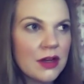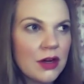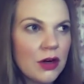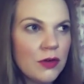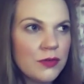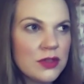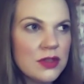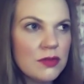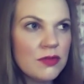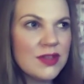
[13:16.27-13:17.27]
often
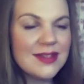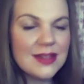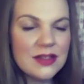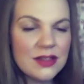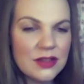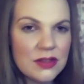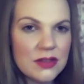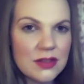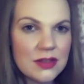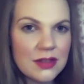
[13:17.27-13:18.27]
the
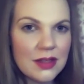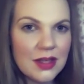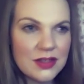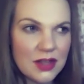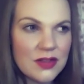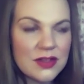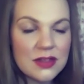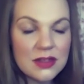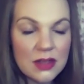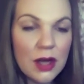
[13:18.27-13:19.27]
resistance it does
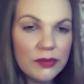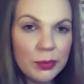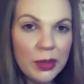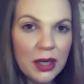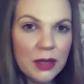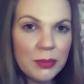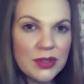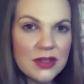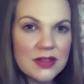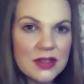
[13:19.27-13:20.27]
serve a
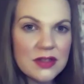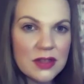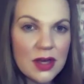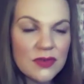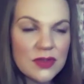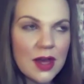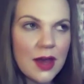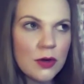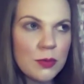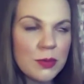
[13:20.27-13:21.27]
purpose. It serves to
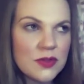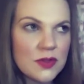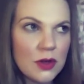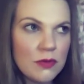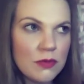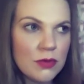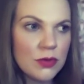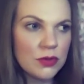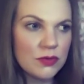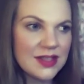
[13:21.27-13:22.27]
help us
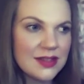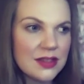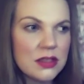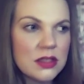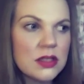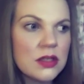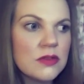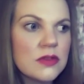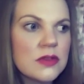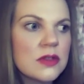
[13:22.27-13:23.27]
overall. The
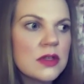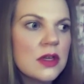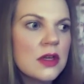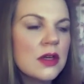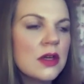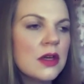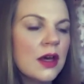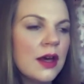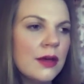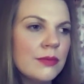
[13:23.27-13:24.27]
resistance
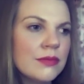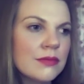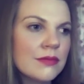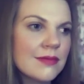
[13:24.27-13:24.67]
um,